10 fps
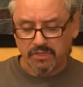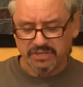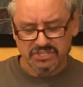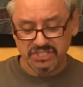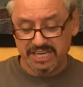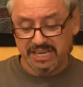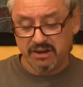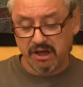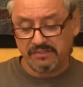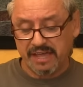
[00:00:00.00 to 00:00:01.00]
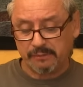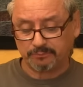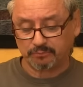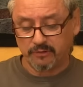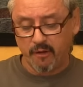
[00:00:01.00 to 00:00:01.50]
the skin on that
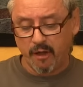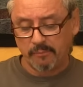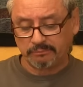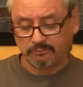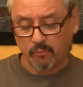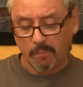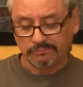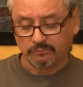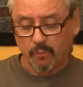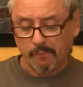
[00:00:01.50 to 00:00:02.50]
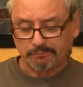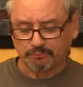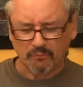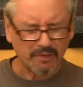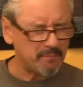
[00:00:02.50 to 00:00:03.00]
um,
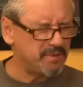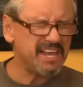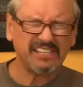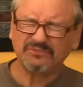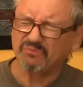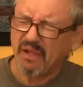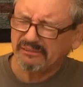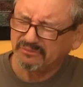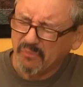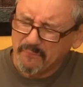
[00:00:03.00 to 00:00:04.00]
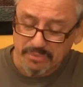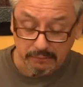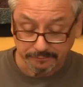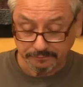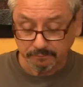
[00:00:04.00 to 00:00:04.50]
pit
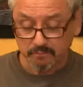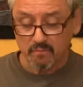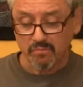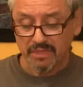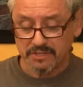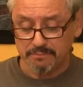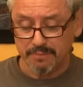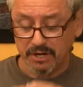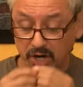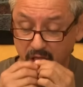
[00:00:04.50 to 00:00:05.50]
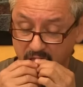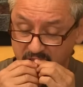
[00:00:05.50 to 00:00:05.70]
is bitter.